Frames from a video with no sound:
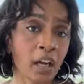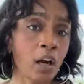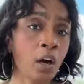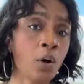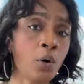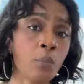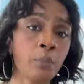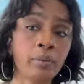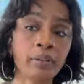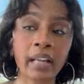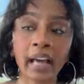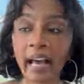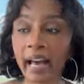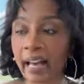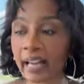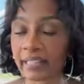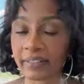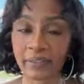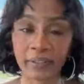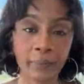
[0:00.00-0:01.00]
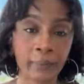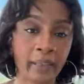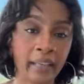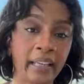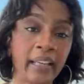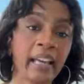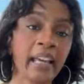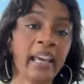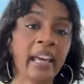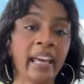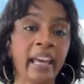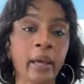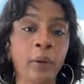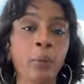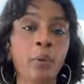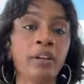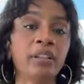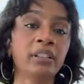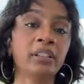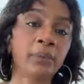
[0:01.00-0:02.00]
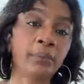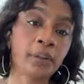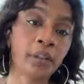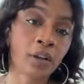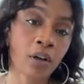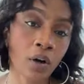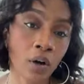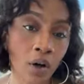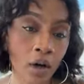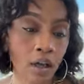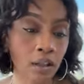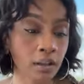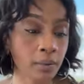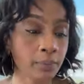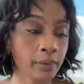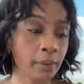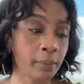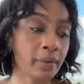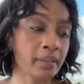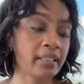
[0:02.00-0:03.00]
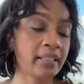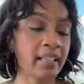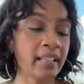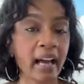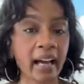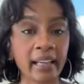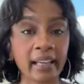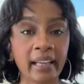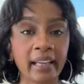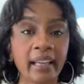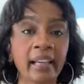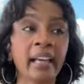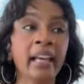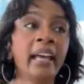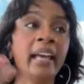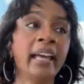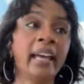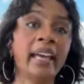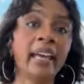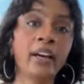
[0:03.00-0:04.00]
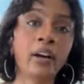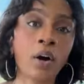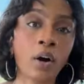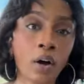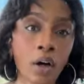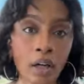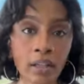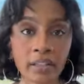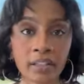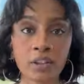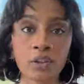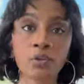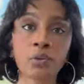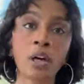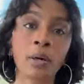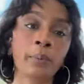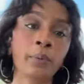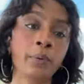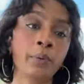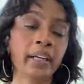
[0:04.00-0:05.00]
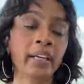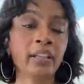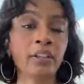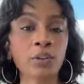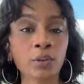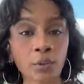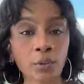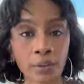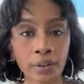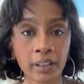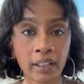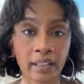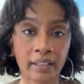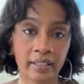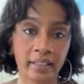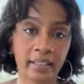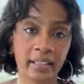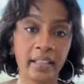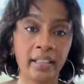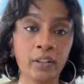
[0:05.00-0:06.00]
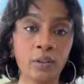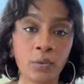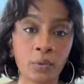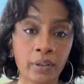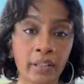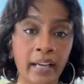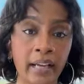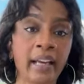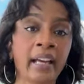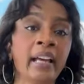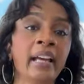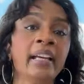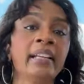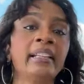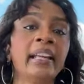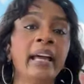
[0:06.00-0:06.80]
Oh, blasphemy. He want them to call him the Messiah. He causing trouble. He doing this. He doing that.